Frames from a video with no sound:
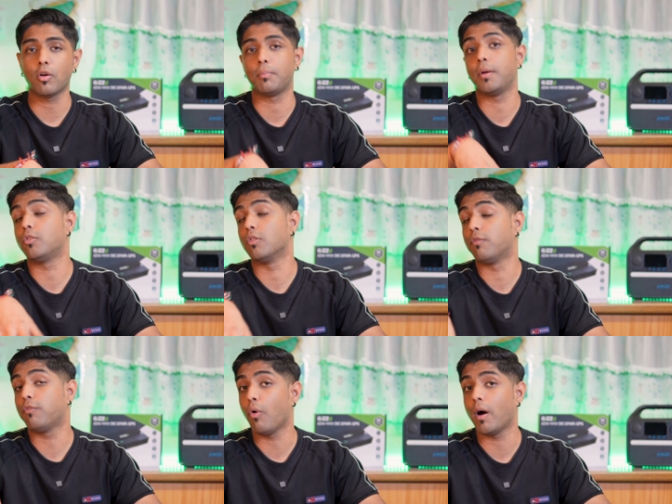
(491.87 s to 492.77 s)
compared to the
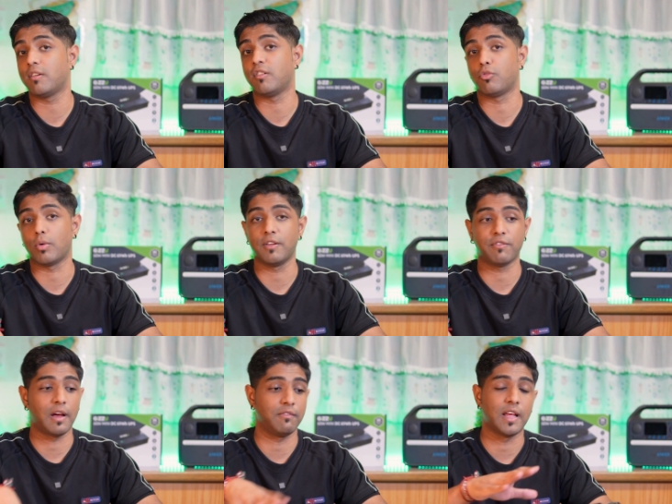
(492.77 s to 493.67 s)

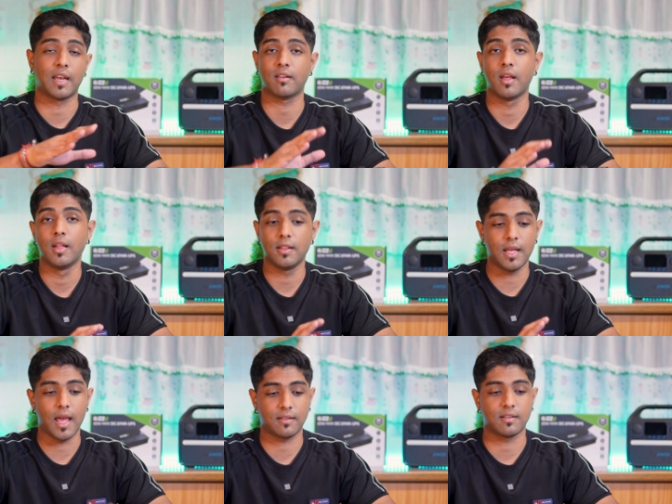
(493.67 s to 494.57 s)
425 that the
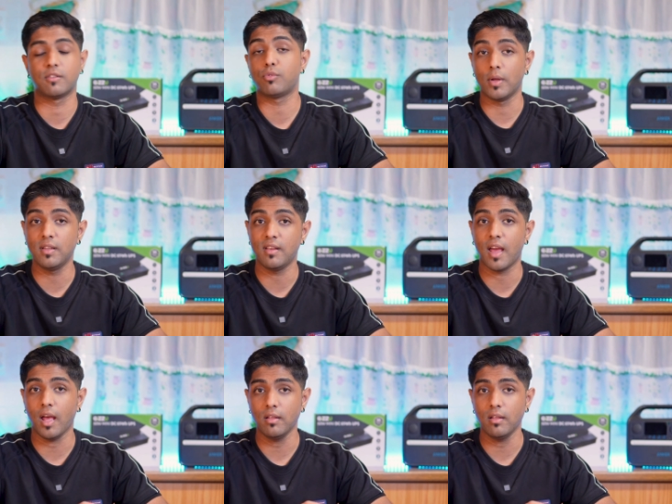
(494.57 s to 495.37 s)
XS20 has